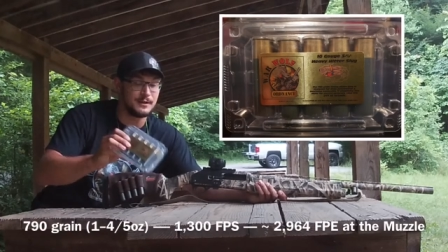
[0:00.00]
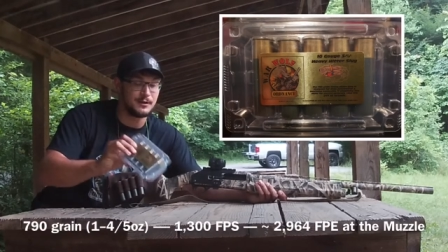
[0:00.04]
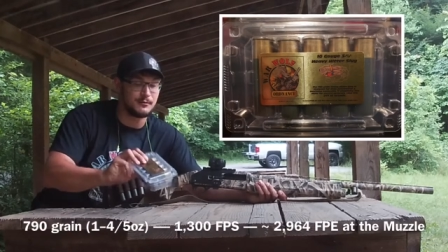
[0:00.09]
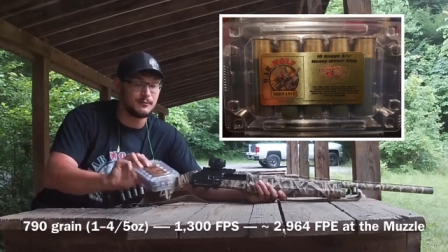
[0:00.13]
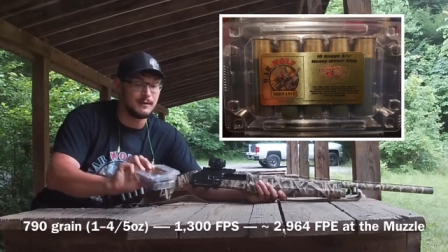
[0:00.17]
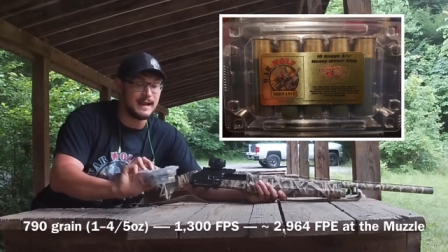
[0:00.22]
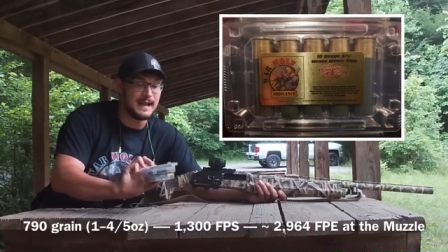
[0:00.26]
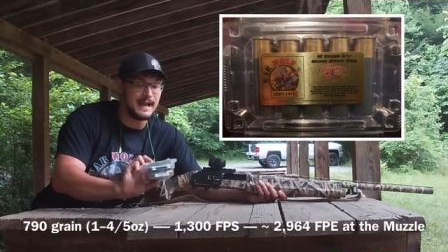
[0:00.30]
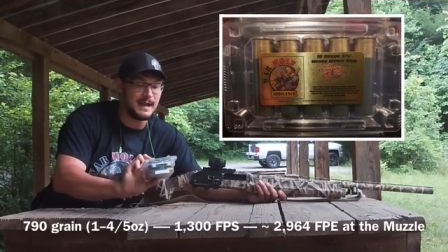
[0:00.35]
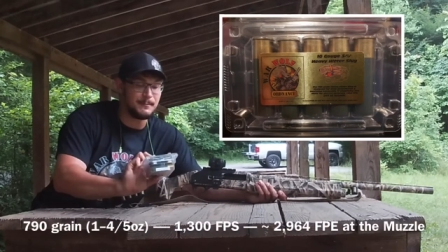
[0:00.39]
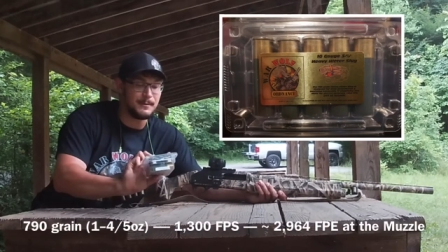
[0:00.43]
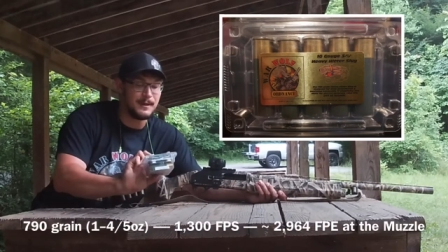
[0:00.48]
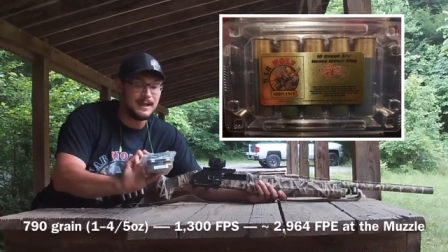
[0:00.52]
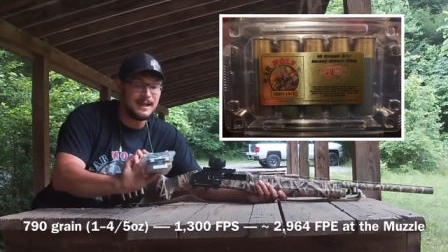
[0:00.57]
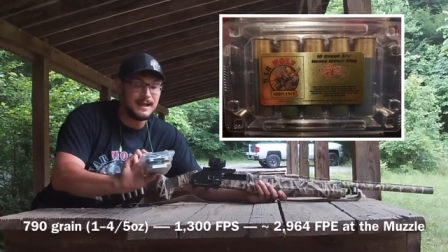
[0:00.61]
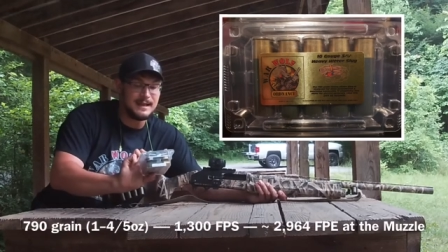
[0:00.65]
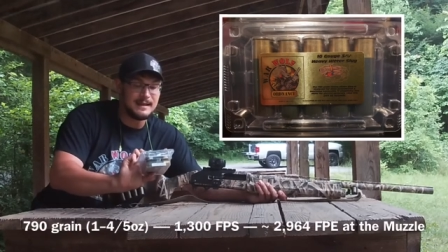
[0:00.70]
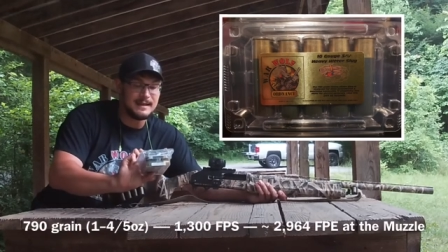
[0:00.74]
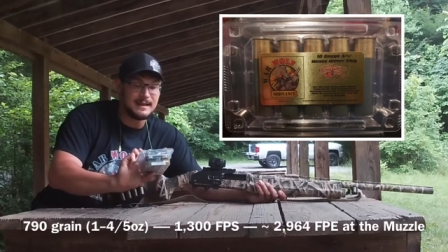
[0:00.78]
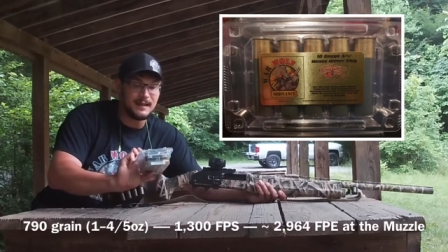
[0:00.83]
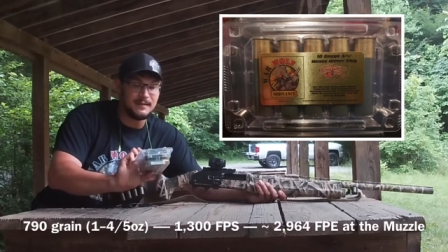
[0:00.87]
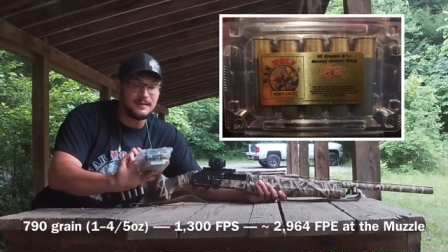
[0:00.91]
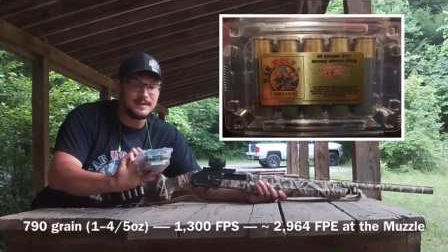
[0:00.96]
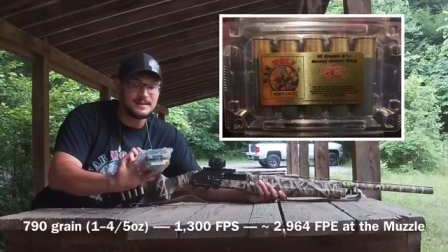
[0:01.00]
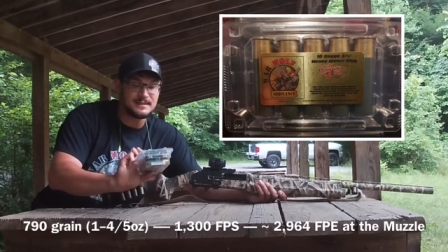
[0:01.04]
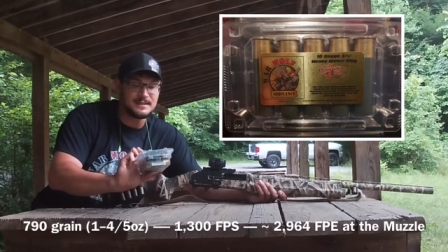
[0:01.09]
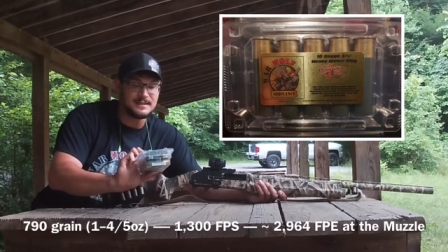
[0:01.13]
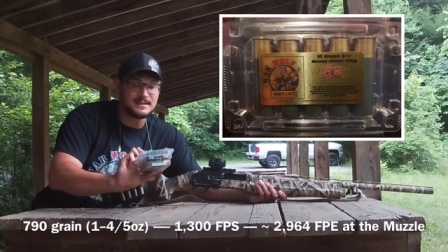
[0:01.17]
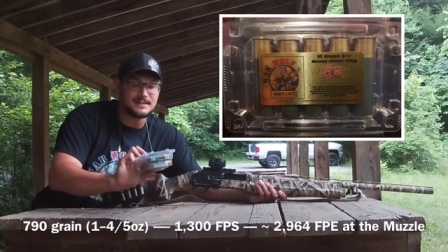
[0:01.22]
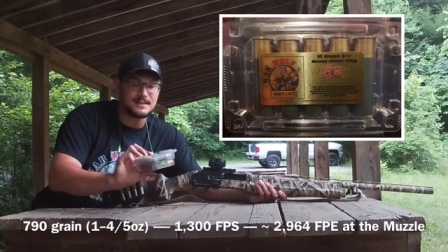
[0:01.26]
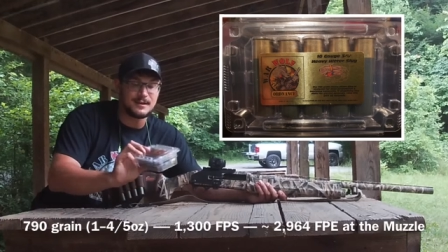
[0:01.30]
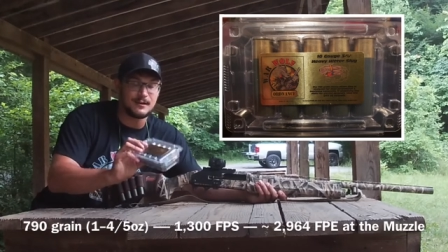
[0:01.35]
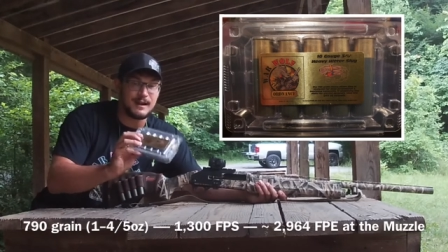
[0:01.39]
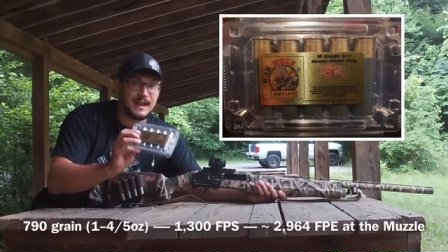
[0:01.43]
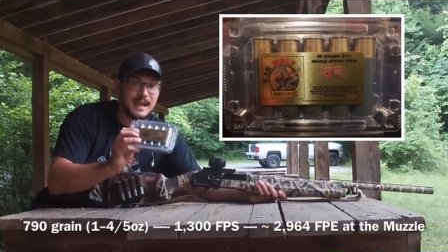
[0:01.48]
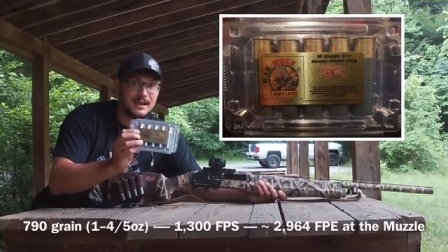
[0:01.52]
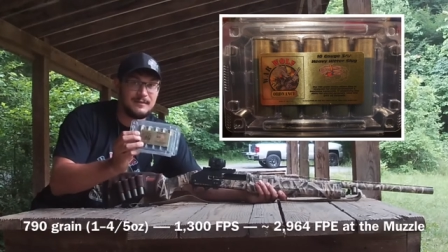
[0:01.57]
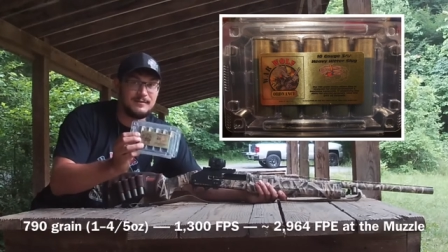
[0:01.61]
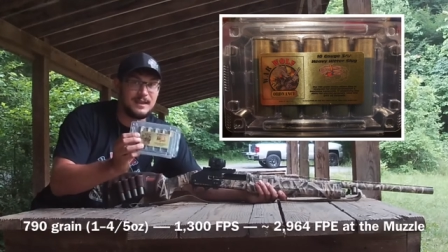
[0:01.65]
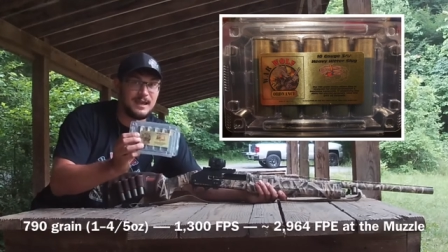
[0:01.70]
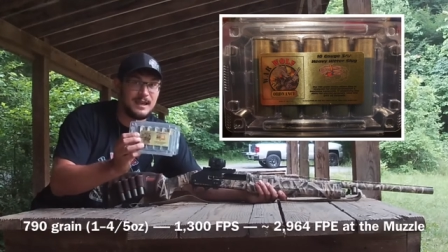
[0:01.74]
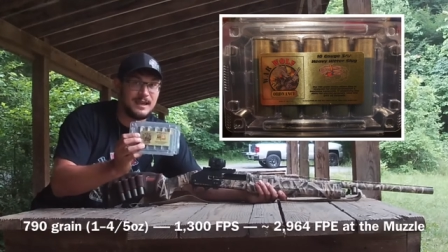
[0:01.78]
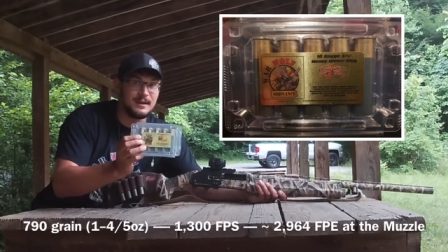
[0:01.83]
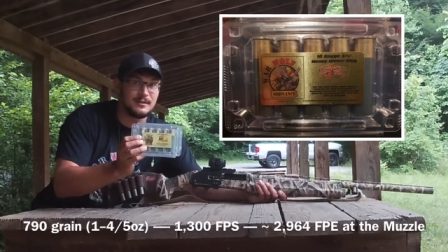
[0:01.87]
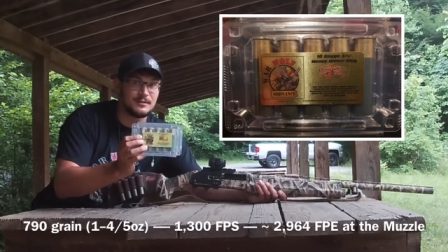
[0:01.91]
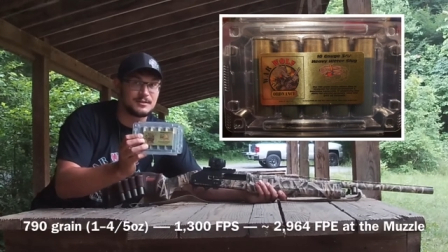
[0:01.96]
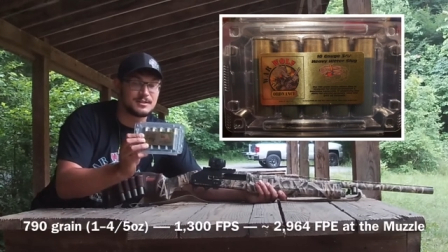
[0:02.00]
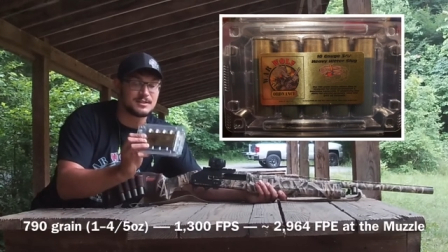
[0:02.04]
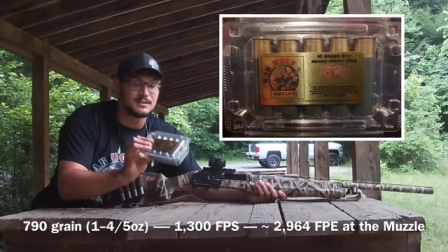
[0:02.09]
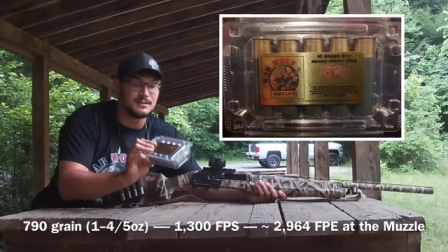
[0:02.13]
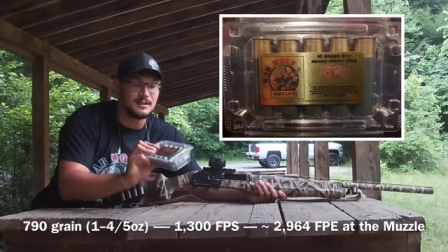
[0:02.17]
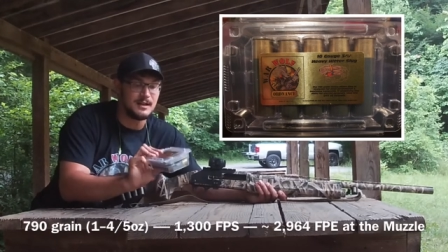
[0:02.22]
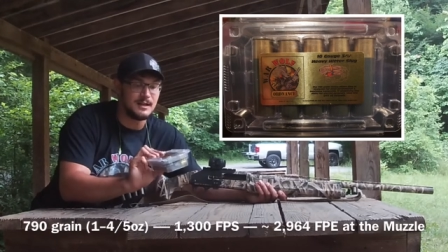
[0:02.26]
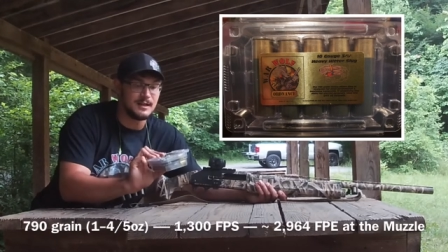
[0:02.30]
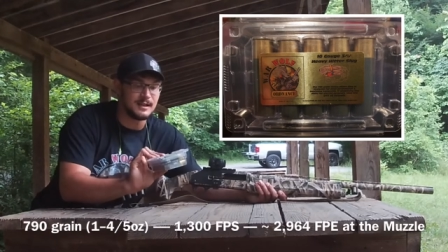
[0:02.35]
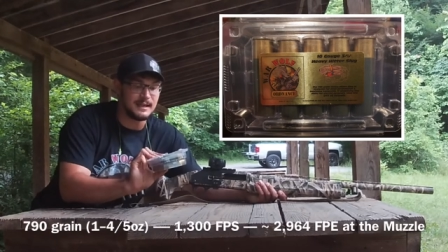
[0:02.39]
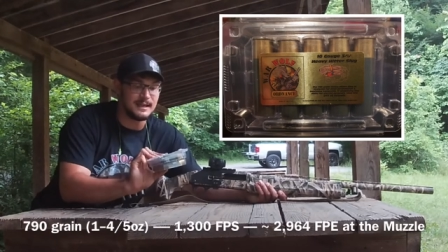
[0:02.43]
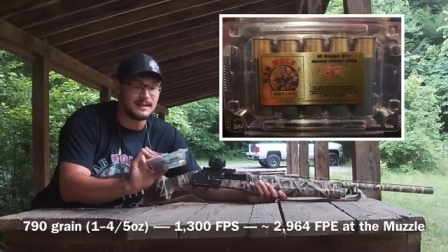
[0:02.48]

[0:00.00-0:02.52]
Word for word: grab. Now this is their heavy hitter slug.